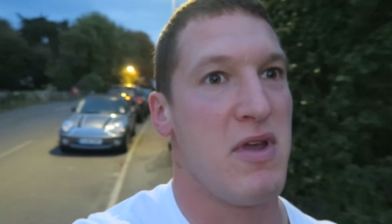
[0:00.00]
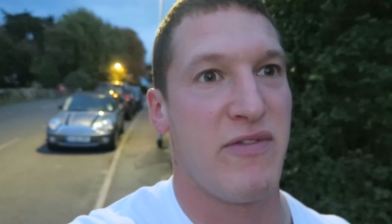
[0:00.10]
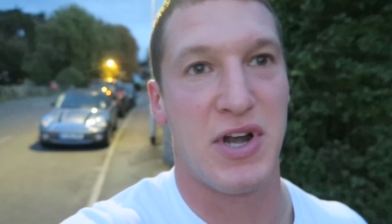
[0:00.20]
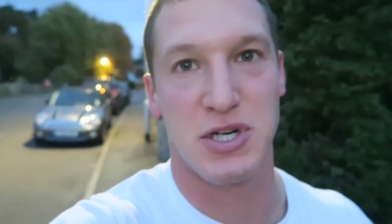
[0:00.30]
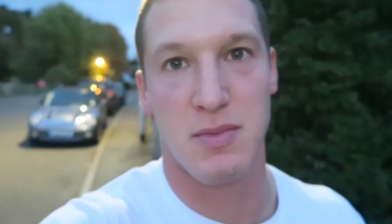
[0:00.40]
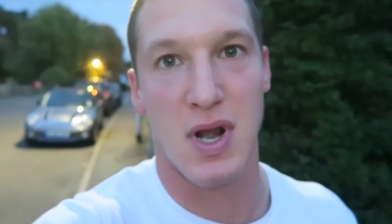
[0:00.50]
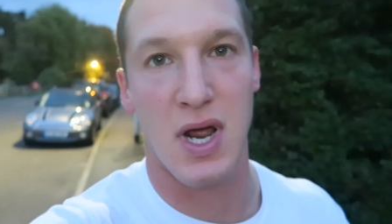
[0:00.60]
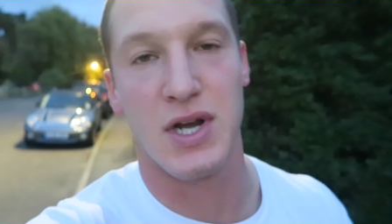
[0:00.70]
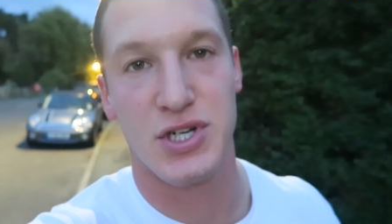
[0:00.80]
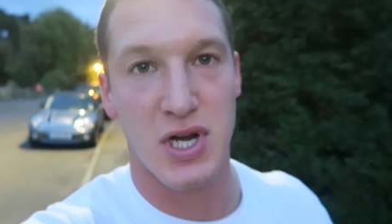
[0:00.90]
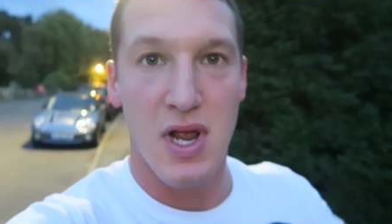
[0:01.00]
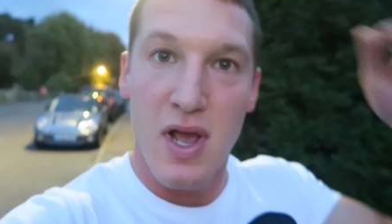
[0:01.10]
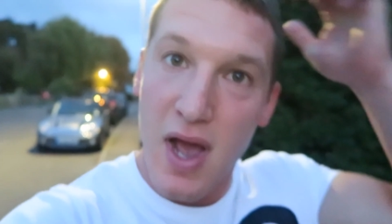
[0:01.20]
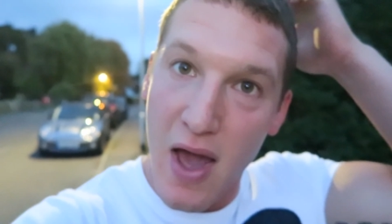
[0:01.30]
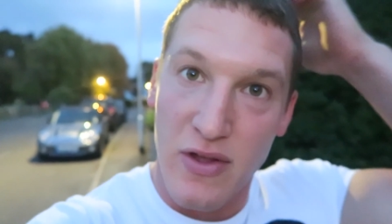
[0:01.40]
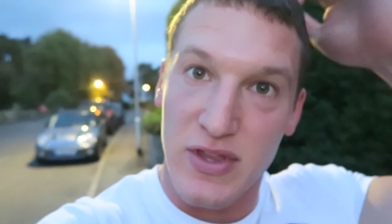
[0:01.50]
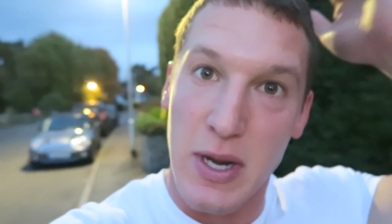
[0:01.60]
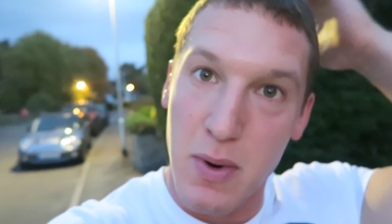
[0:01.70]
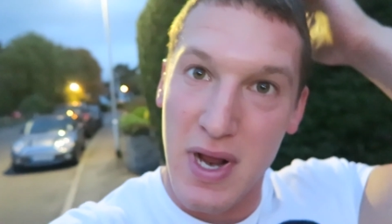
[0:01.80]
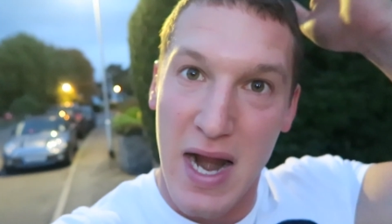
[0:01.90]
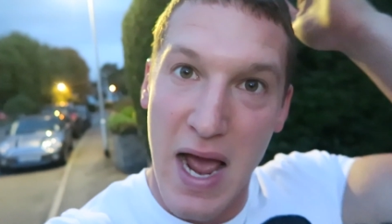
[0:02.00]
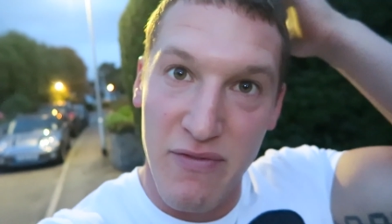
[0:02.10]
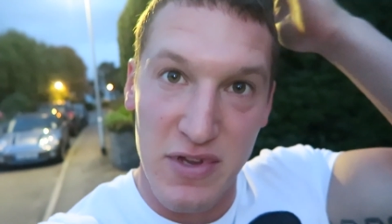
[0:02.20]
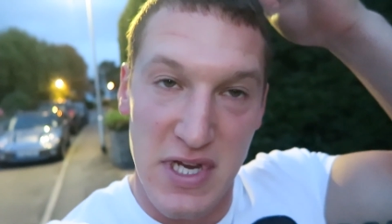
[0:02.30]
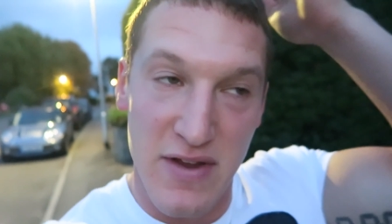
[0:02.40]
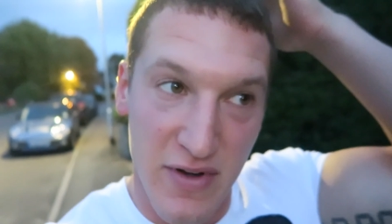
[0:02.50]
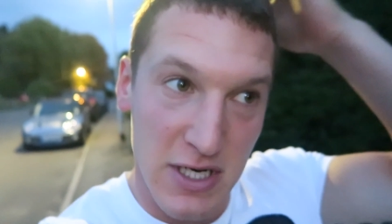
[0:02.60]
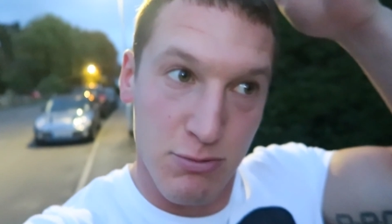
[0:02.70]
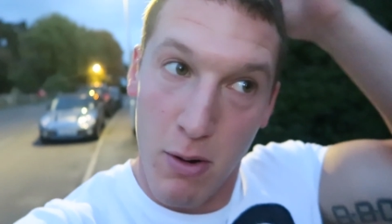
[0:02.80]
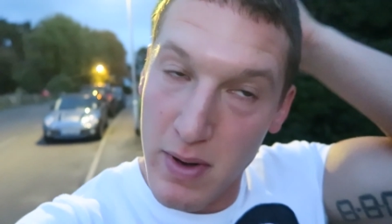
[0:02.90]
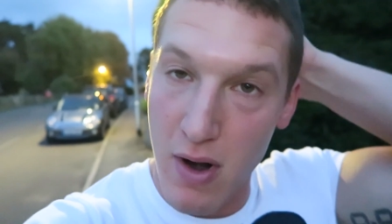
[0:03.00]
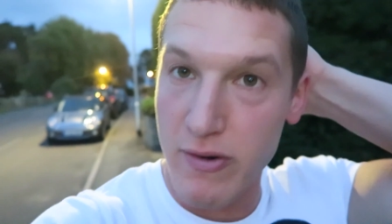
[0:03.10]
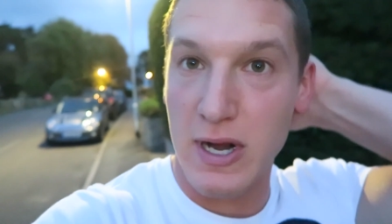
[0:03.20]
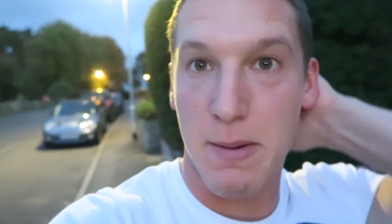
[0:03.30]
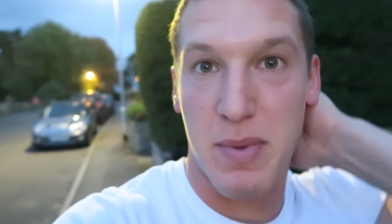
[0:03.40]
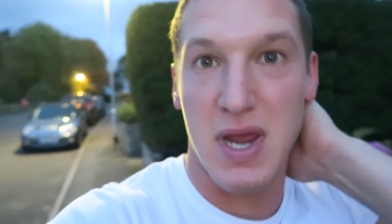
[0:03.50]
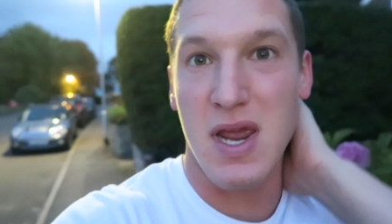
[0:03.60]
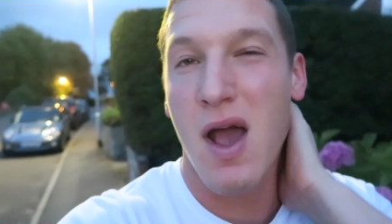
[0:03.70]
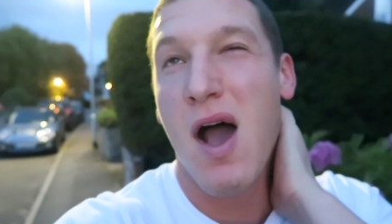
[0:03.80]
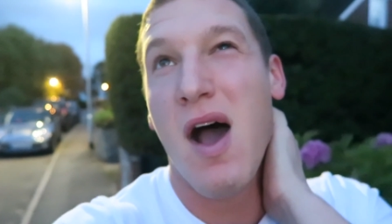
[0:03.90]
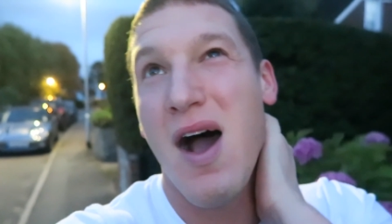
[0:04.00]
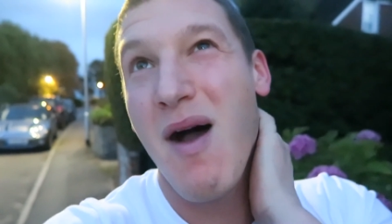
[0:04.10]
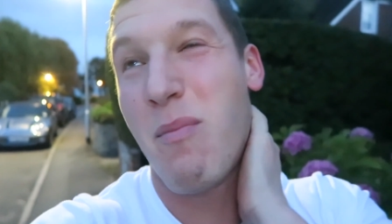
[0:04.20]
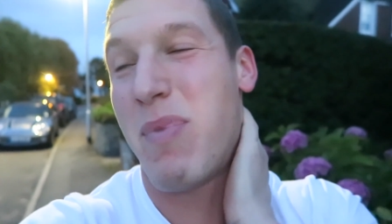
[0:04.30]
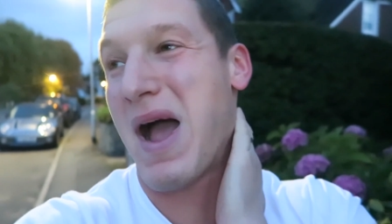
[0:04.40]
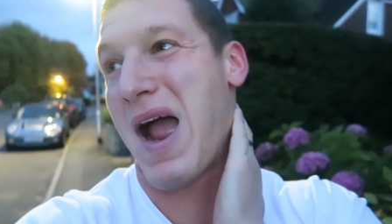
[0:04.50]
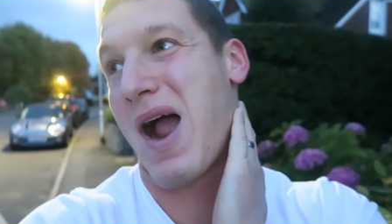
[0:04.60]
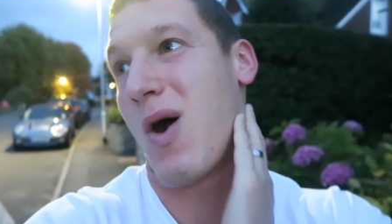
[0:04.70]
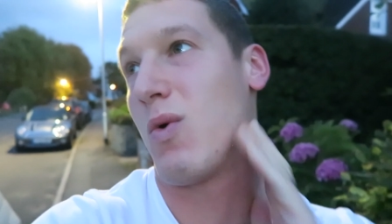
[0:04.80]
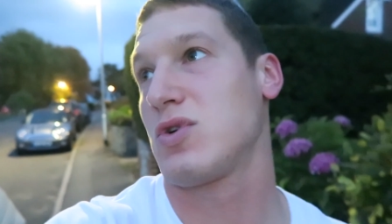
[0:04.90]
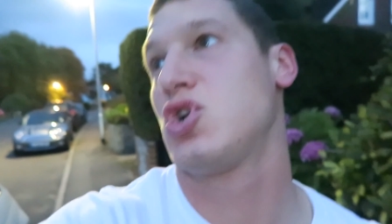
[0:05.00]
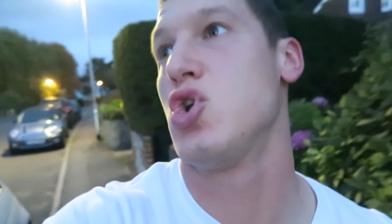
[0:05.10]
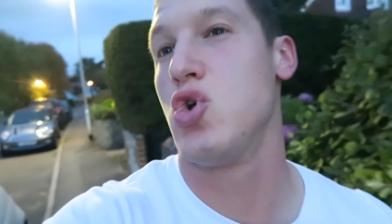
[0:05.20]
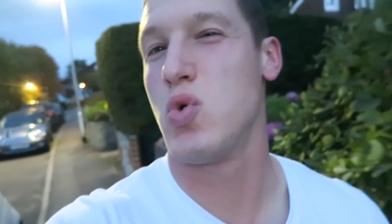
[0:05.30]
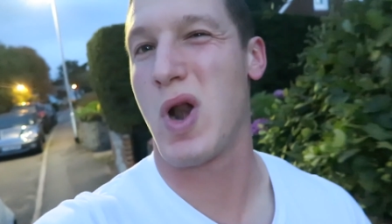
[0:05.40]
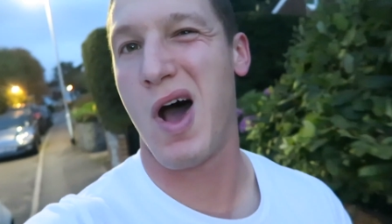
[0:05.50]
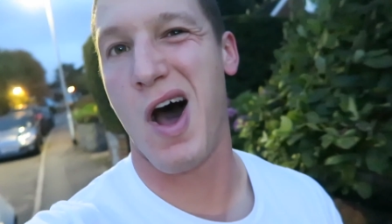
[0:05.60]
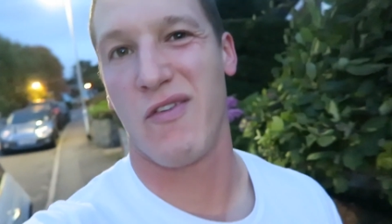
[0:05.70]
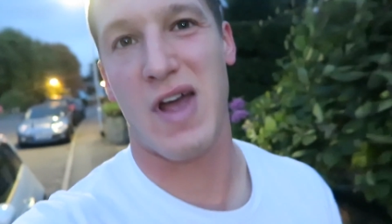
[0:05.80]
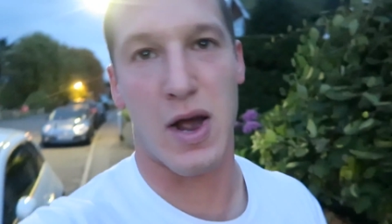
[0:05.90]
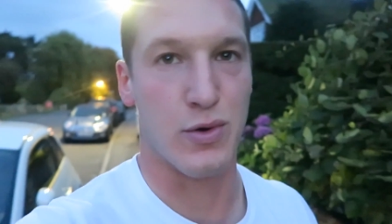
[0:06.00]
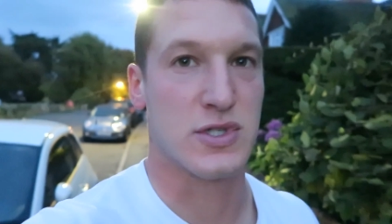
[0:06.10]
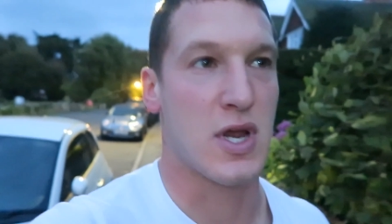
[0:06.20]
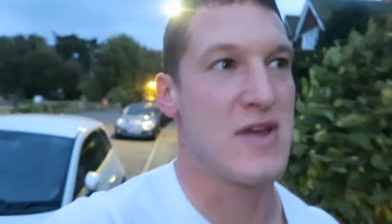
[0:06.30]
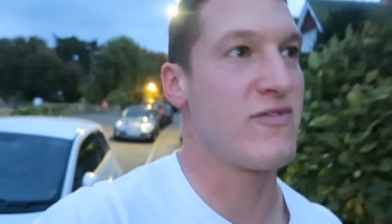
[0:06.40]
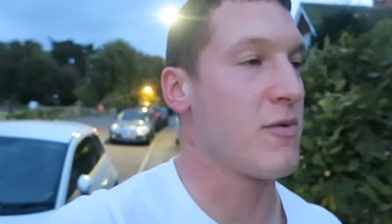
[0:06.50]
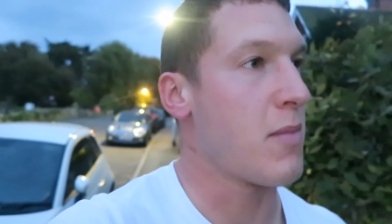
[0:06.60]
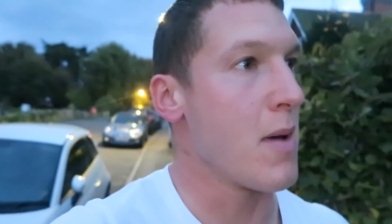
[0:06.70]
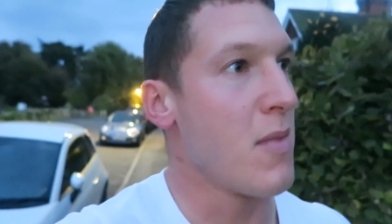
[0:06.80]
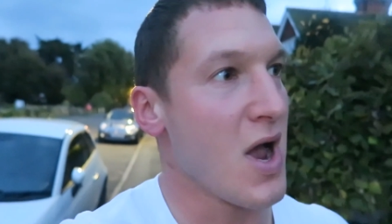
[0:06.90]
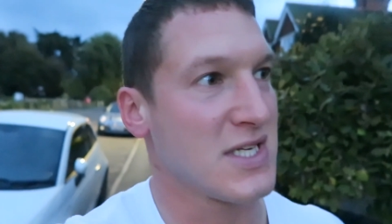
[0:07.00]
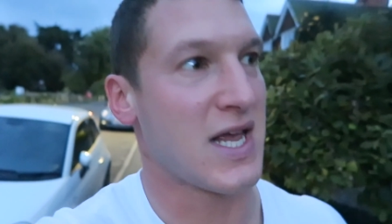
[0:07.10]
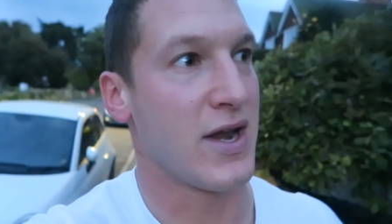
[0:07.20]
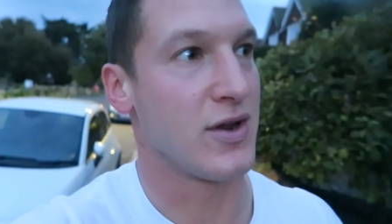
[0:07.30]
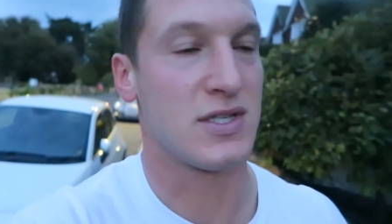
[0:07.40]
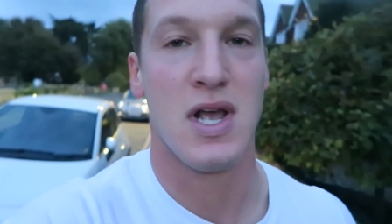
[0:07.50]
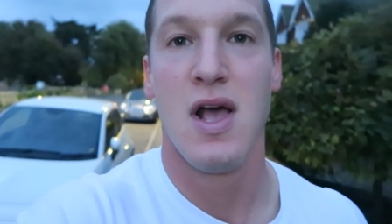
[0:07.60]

me finishing my lunch and the dinner we're going to have this evening is probably only going to be about two and a half hours so even by my standards